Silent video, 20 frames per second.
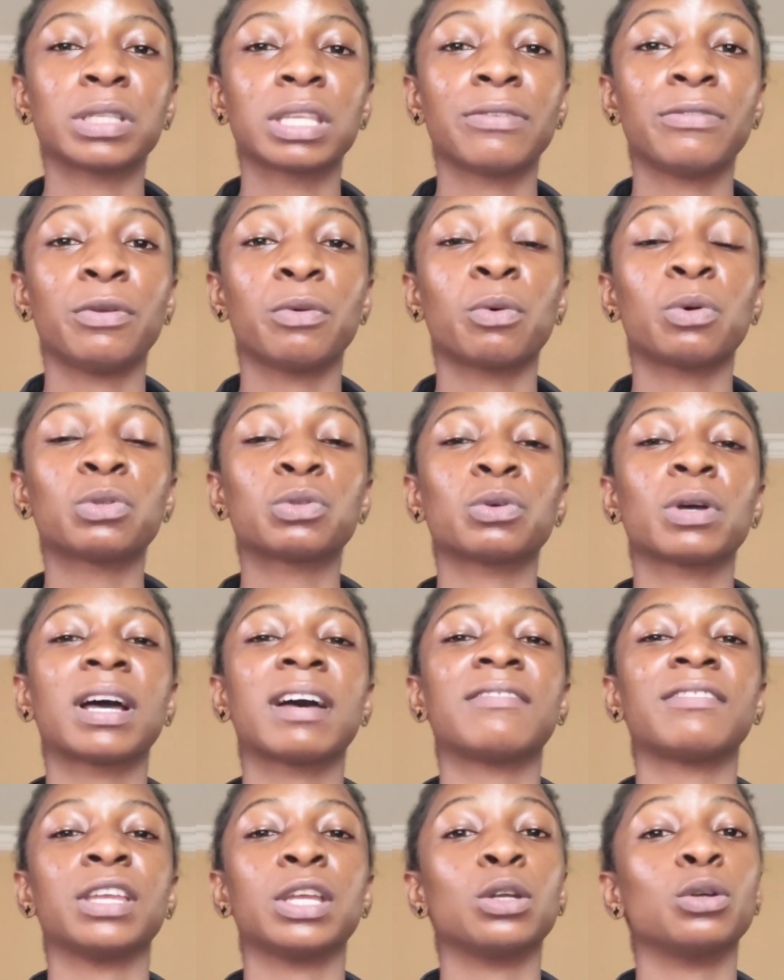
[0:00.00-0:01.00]
If you want to
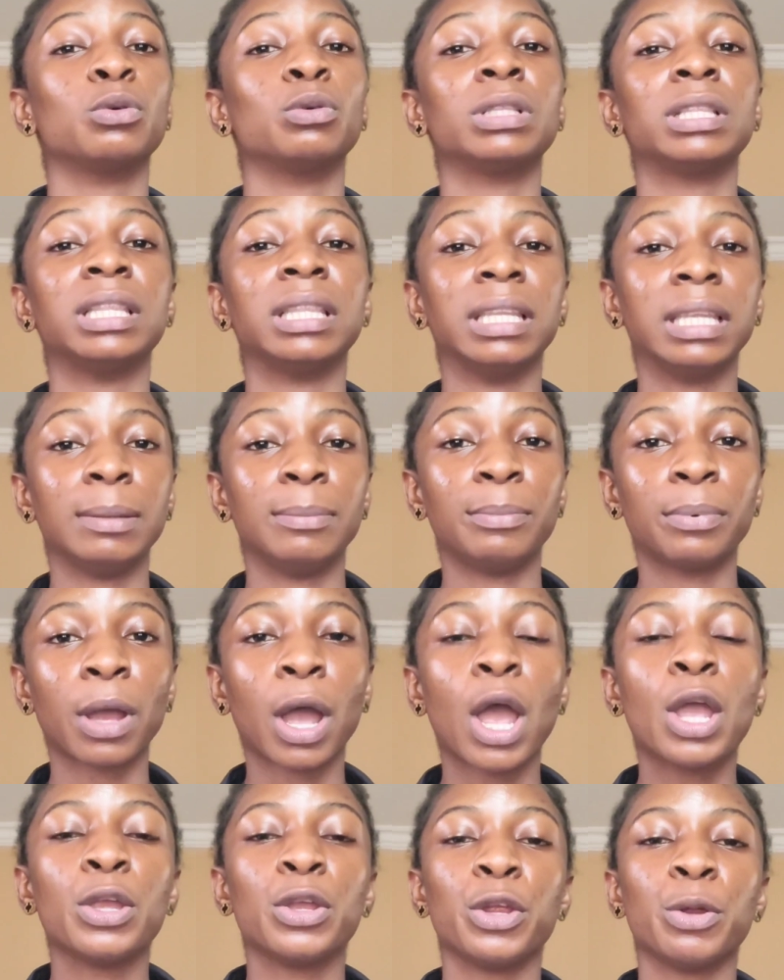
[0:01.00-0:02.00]
have a good lip,
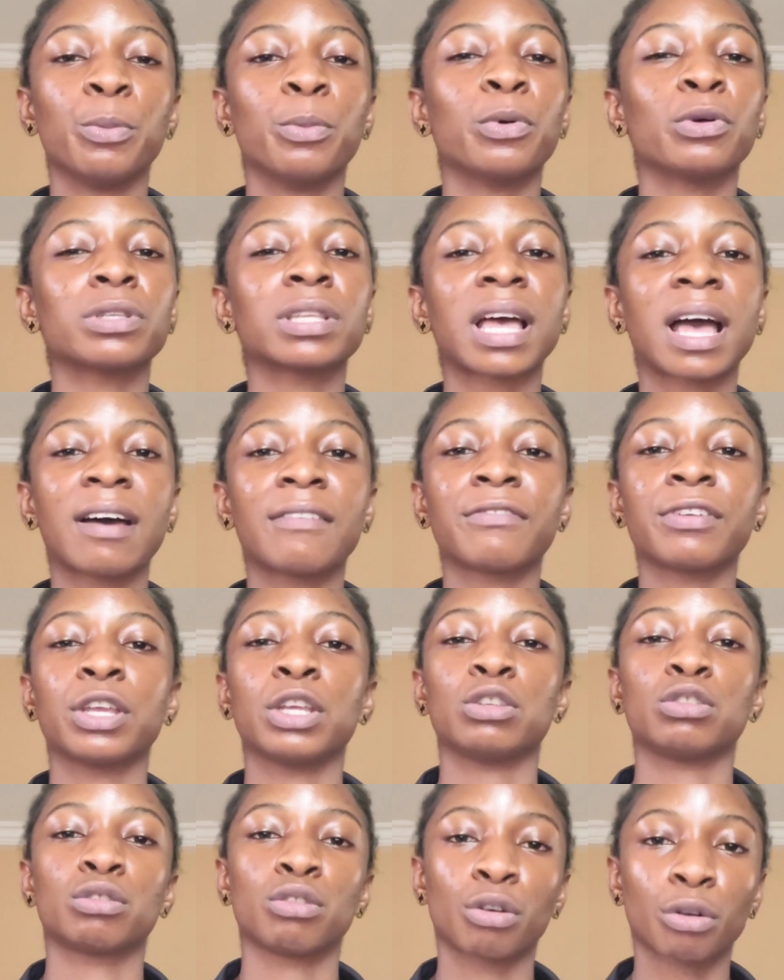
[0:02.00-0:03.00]
you must have
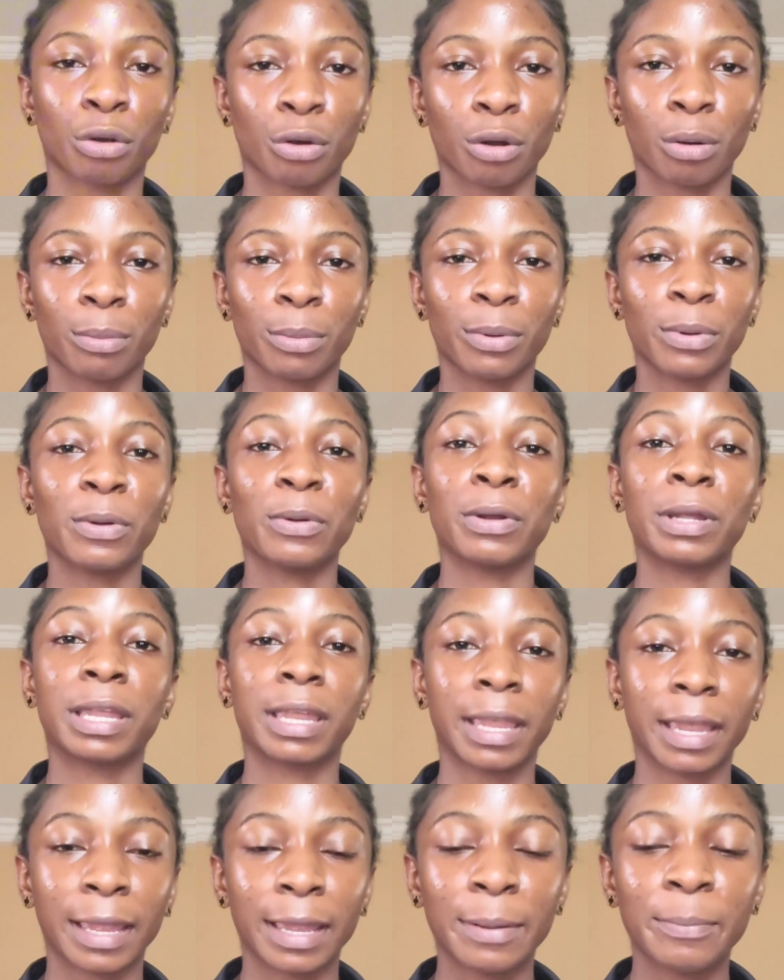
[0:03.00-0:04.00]
a scrub.
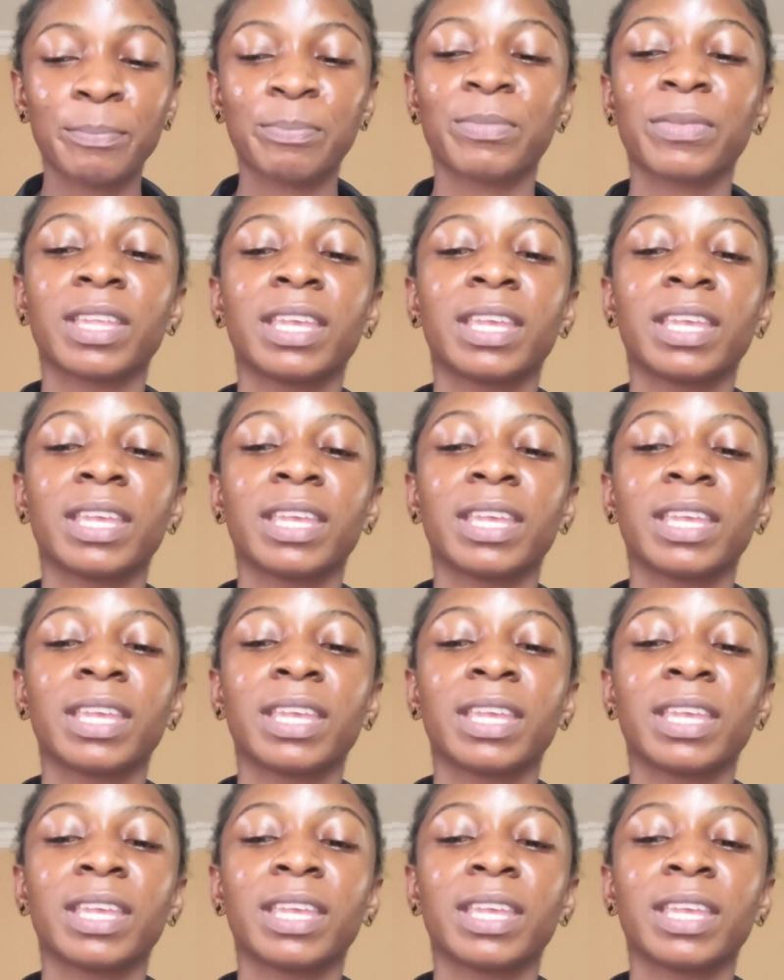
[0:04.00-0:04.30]
Okay.